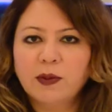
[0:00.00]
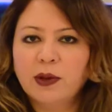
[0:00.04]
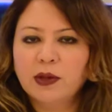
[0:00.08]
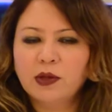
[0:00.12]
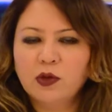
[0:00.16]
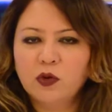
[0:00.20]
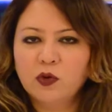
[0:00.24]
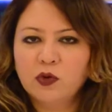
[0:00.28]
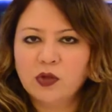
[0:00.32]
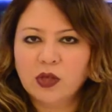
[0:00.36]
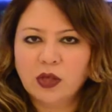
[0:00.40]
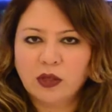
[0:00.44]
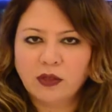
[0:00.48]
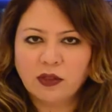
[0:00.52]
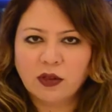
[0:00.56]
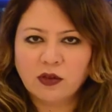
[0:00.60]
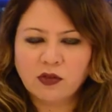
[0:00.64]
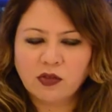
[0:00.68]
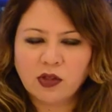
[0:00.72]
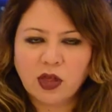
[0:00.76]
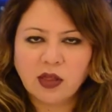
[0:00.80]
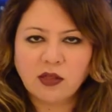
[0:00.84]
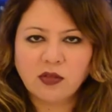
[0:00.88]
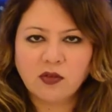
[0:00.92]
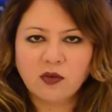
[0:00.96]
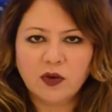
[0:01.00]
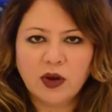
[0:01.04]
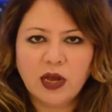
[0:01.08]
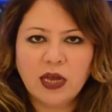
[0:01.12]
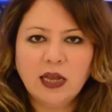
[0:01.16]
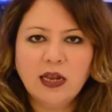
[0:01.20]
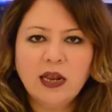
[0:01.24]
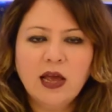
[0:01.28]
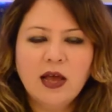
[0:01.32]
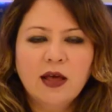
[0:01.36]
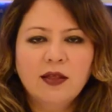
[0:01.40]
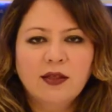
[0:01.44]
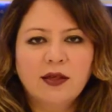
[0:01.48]
about using their
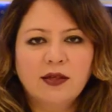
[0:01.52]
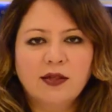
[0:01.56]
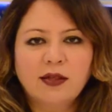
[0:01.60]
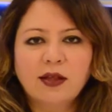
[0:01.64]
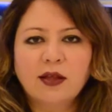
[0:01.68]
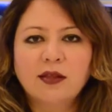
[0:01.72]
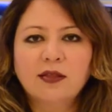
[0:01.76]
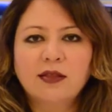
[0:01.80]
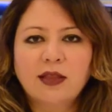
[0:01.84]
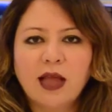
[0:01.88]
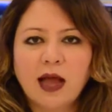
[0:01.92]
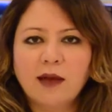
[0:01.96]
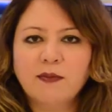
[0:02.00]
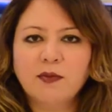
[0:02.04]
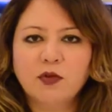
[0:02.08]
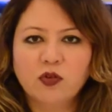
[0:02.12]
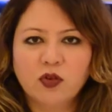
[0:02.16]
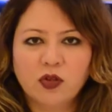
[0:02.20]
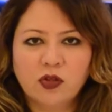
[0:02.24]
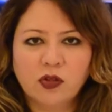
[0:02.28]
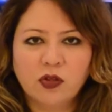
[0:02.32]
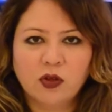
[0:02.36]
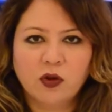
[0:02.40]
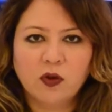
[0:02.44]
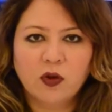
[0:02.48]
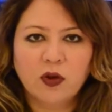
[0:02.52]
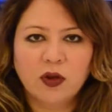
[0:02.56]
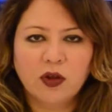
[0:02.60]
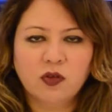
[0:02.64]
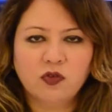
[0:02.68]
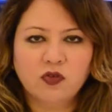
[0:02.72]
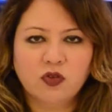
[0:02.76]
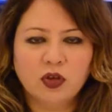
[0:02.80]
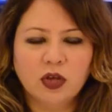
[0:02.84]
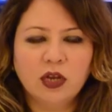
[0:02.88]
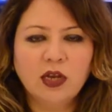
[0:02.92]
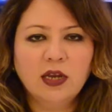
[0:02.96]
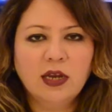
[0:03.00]
sunscreen. The sun damages the
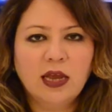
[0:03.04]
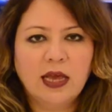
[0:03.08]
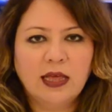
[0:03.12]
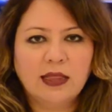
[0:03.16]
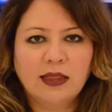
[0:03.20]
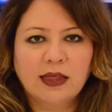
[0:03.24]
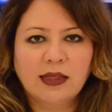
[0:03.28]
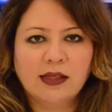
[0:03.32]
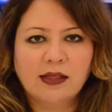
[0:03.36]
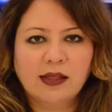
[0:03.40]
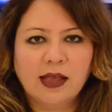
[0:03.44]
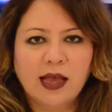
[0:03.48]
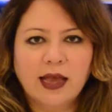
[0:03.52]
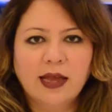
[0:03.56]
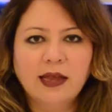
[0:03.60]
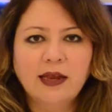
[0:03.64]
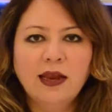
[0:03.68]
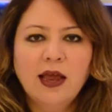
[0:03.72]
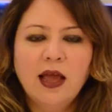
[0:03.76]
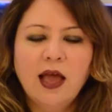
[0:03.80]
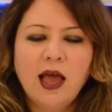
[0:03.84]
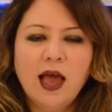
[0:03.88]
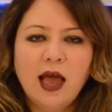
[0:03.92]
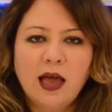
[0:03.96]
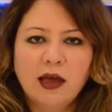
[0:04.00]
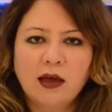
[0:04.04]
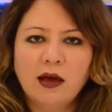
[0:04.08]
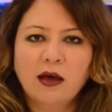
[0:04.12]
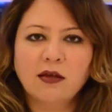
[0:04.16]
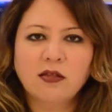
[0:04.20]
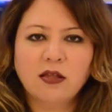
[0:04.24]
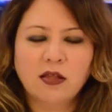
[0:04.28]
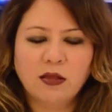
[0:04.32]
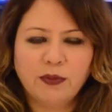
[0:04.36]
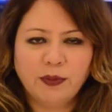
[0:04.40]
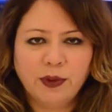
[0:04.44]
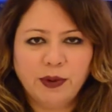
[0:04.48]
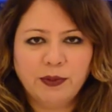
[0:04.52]
collagen in the skin and
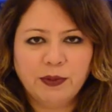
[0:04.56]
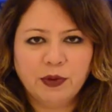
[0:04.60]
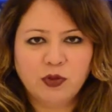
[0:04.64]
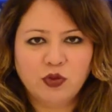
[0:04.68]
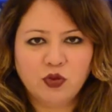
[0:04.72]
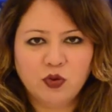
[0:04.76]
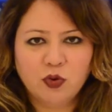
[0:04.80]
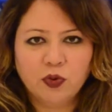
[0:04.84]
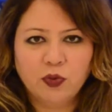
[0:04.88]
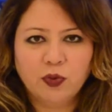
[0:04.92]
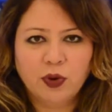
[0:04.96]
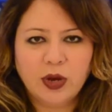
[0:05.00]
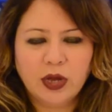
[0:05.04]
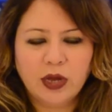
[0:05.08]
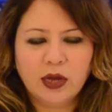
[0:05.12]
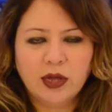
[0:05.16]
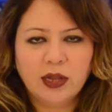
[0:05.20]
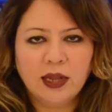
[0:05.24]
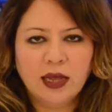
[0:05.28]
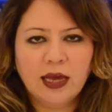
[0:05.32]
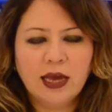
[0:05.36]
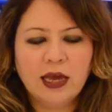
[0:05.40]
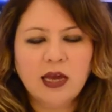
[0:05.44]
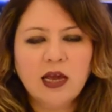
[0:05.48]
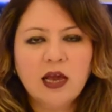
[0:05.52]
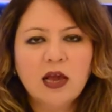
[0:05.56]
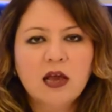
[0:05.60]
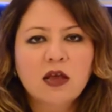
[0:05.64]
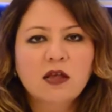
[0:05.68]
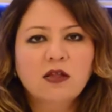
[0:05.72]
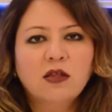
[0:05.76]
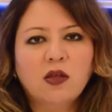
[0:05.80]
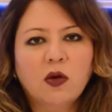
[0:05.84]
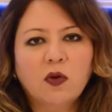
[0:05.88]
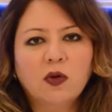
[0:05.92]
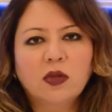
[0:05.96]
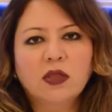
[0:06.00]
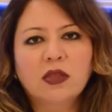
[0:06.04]
causes premature wrinkling.
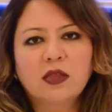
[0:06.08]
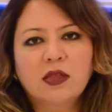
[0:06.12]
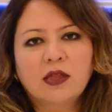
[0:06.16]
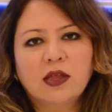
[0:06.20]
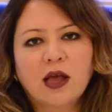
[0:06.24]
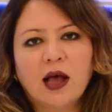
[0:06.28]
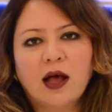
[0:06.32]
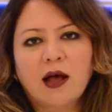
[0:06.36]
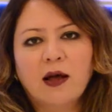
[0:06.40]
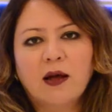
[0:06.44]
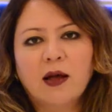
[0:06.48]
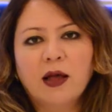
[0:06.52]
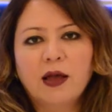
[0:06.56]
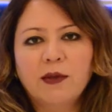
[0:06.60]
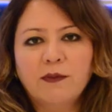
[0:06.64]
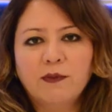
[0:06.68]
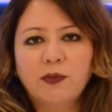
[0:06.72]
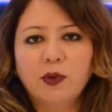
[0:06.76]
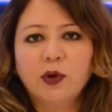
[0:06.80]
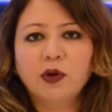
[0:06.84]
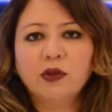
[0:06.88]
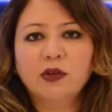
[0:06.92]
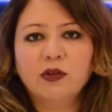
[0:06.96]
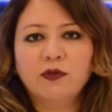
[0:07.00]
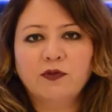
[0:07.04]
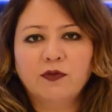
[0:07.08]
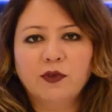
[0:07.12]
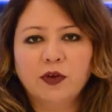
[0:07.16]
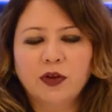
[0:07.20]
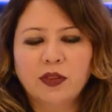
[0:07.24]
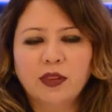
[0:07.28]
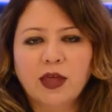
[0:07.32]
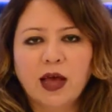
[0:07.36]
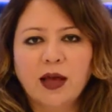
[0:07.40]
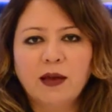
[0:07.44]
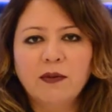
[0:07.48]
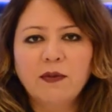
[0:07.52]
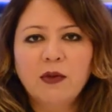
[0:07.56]
So it's important for
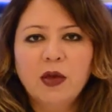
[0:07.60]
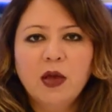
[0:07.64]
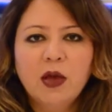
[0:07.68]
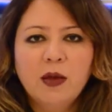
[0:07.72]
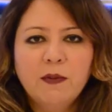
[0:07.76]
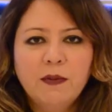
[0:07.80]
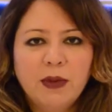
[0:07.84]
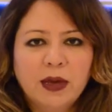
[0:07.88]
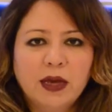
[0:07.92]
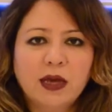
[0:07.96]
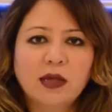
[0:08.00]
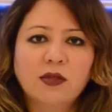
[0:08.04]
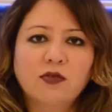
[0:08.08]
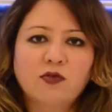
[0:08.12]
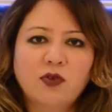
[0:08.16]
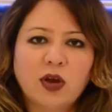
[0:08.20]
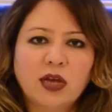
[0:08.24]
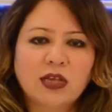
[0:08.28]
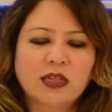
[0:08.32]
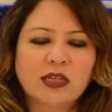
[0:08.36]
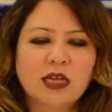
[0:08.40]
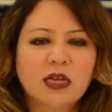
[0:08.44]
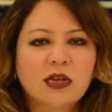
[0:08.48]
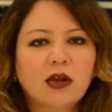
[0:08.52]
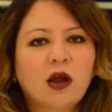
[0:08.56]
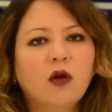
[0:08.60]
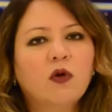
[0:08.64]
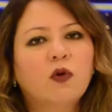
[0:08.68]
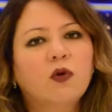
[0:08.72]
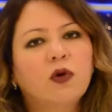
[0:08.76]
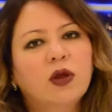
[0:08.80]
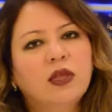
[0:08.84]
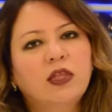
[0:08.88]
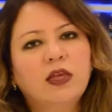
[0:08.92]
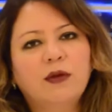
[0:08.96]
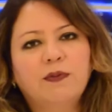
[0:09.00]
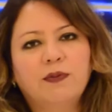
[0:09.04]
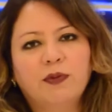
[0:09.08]
them, because dry skin are
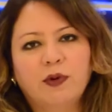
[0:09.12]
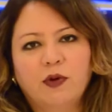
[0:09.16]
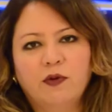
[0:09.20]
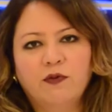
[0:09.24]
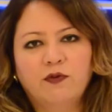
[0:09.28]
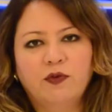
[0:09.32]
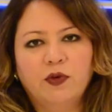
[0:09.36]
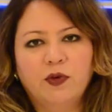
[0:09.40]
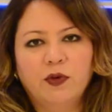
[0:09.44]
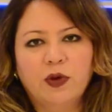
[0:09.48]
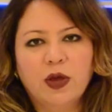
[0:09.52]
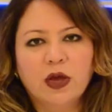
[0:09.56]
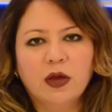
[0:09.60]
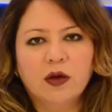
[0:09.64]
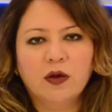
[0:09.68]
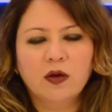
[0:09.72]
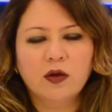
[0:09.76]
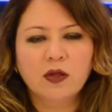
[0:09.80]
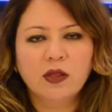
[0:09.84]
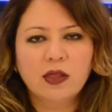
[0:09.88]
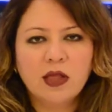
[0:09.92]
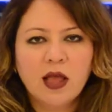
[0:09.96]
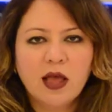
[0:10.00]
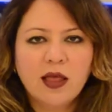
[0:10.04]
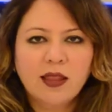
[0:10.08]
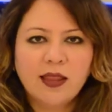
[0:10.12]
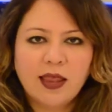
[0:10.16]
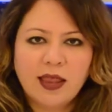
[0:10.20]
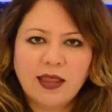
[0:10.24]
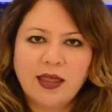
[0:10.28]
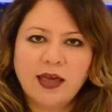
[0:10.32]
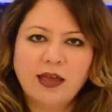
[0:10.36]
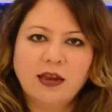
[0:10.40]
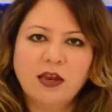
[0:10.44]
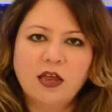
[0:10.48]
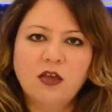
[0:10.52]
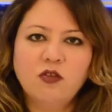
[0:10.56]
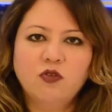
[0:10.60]
already prone for wrinkles, that
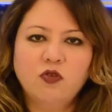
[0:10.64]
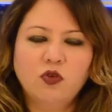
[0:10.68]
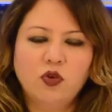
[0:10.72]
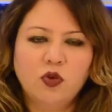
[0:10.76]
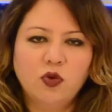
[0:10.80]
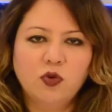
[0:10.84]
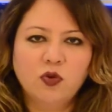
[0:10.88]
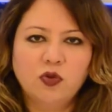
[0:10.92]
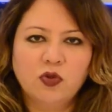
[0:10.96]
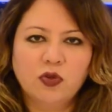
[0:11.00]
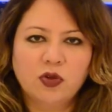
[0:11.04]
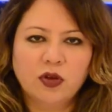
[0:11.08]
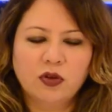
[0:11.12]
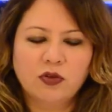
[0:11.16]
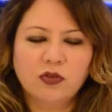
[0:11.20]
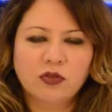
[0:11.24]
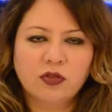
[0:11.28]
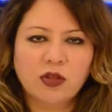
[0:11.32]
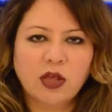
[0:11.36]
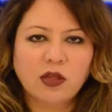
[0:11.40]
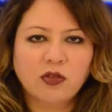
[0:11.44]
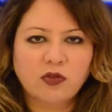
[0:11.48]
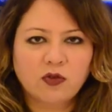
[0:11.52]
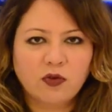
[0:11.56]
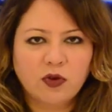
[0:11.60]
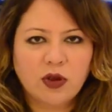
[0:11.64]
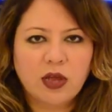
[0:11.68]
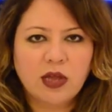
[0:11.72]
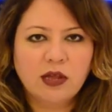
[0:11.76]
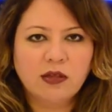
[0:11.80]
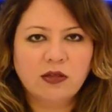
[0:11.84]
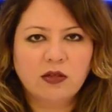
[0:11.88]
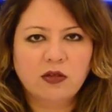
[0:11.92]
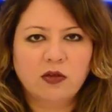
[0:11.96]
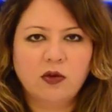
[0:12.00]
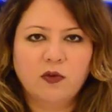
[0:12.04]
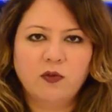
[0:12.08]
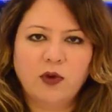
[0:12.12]
they need to use their
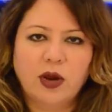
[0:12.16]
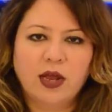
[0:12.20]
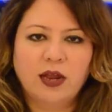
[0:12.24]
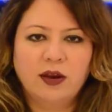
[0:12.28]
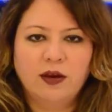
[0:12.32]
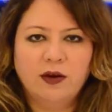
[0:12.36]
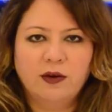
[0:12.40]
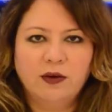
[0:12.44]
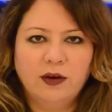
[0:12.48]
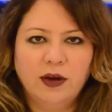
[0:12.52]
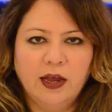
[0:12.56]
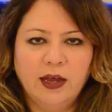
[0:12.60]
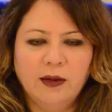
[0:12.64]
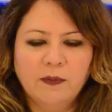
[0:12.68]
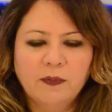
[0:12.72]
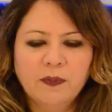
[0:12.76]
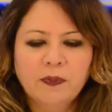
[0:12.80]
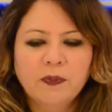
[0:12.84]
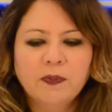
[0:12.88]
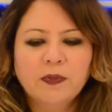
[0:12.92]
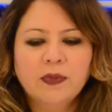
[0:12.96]
sunscreens regularly.